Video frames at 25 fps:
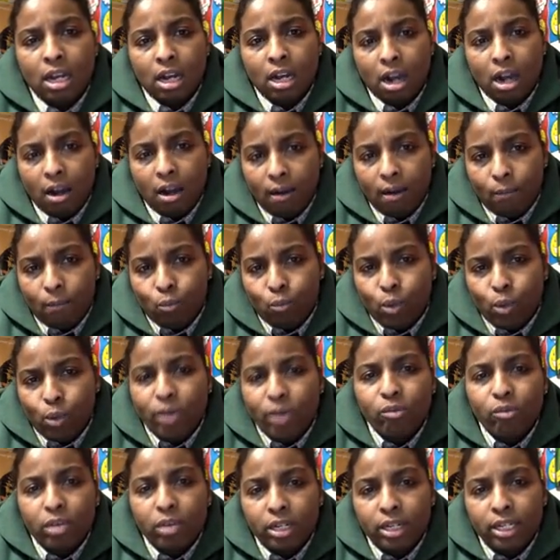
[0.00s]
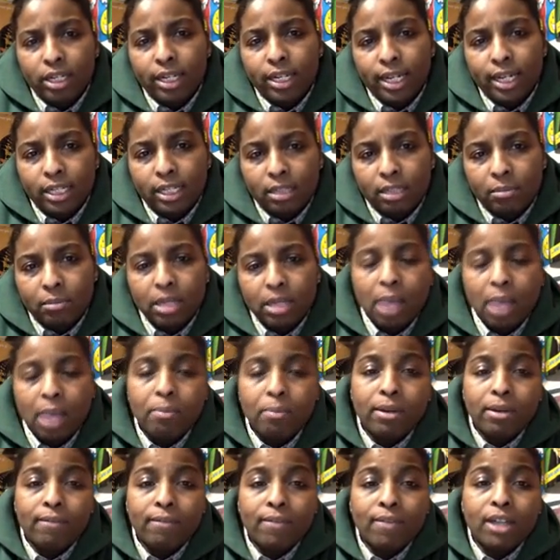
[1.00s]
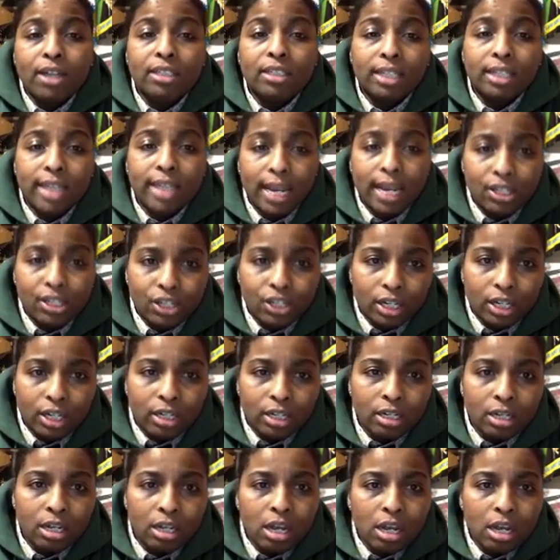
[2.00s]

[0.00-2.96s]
We really need some type of investigation.